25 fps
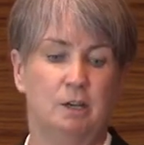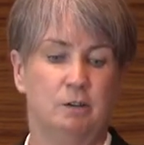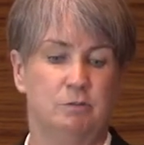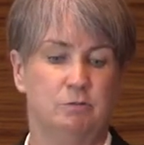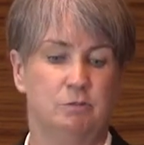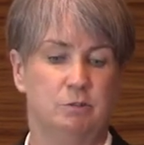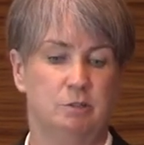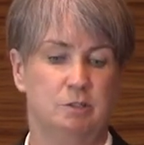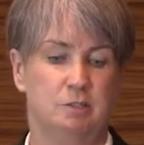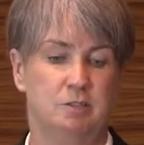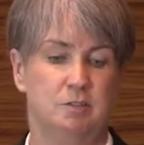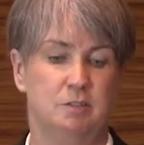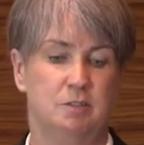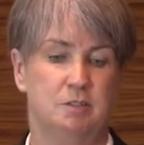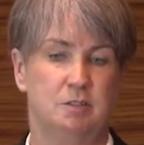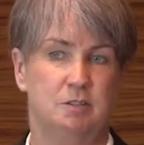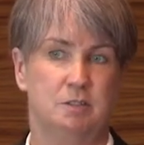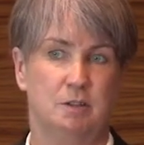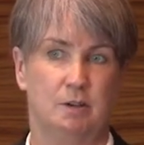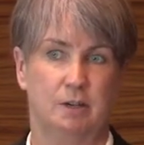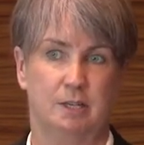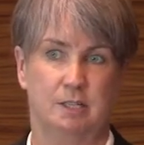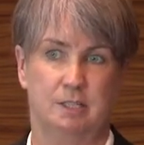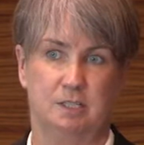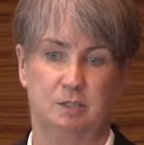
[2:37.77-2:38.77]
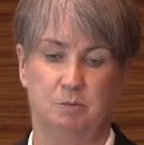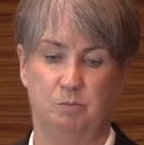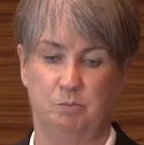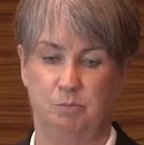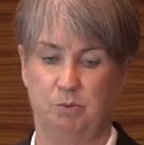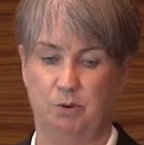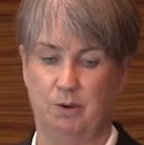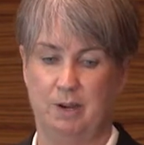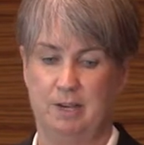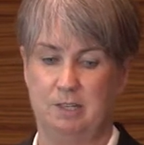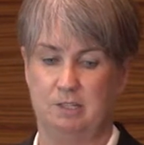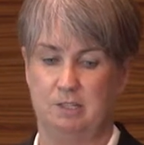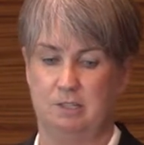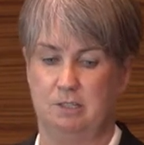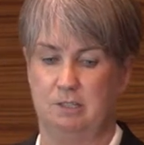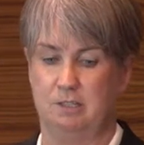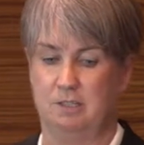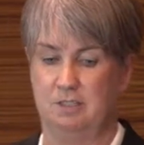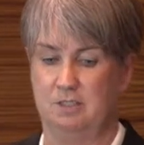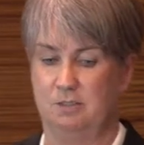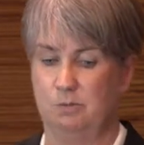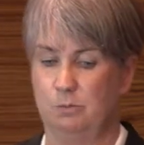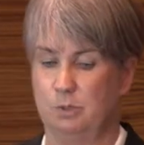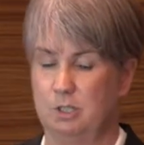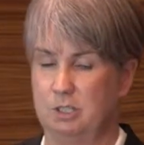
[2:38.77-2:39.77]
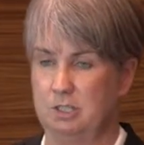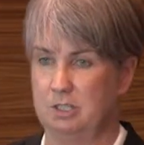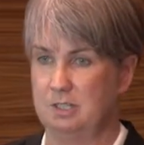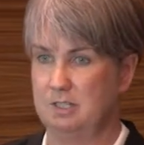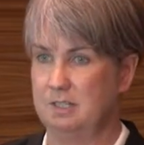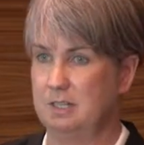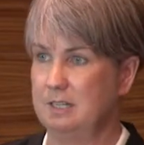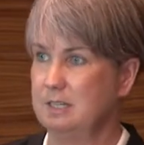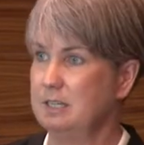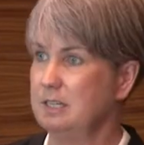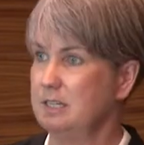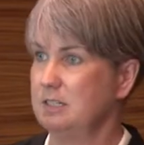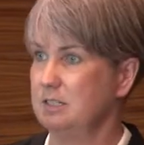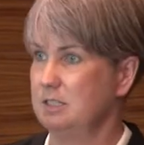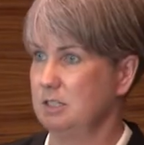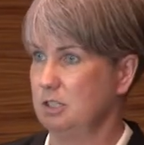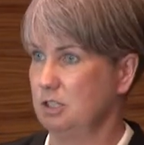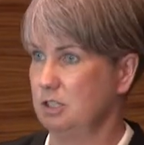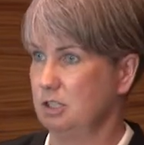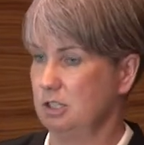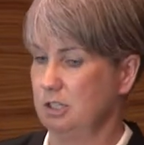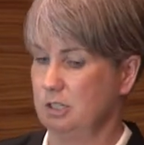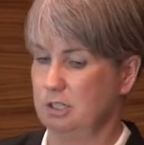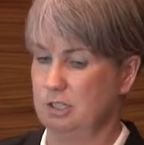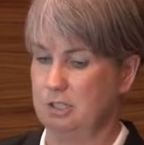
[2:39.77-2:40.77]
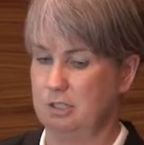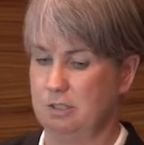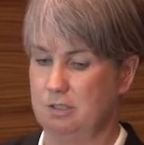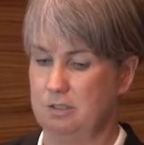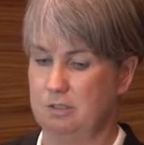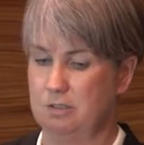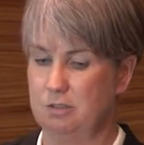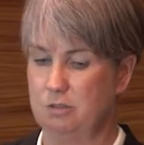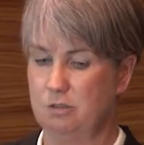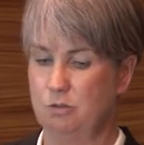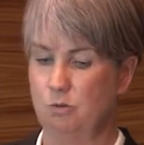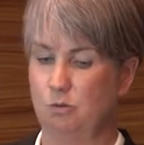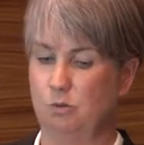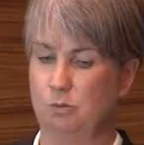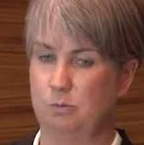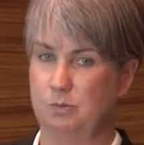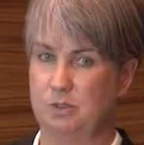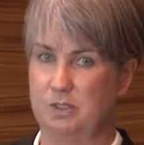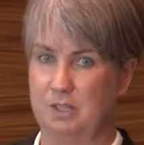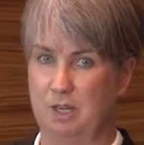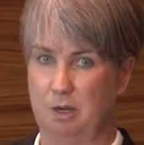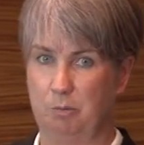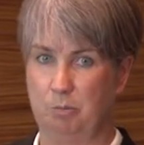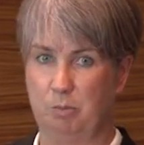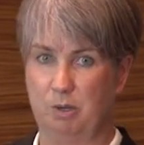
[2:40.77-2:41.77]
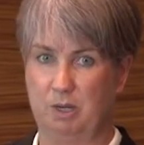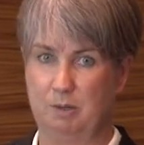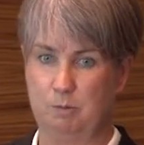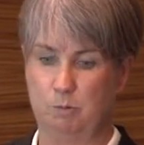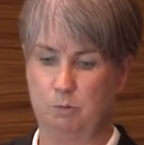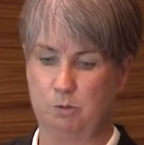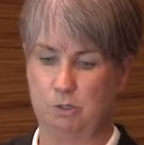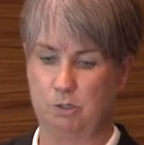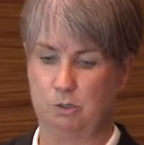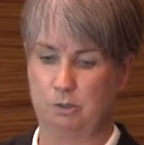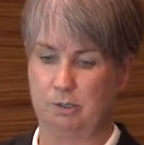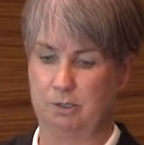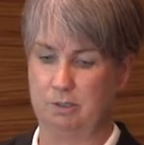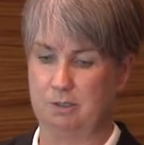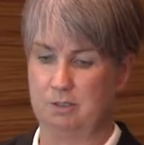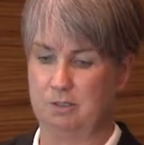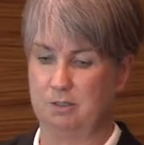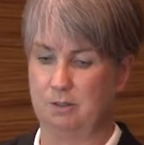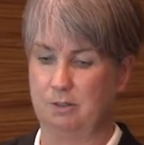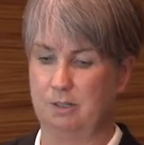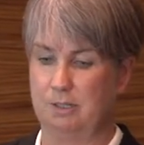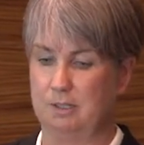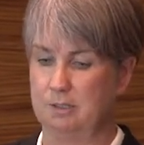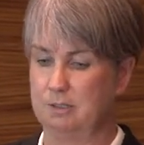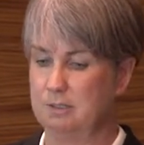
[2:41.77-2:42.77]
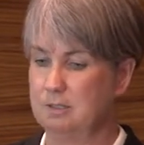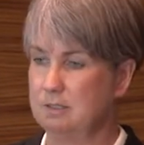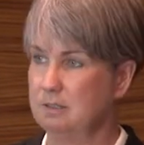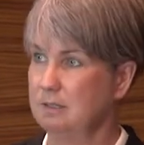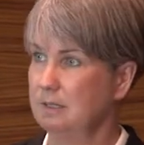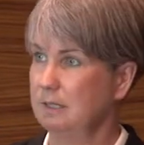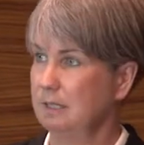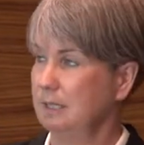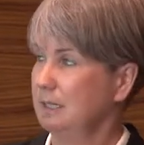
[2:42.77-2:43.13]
versus science practice, which is the institutions, norms, and people doing science.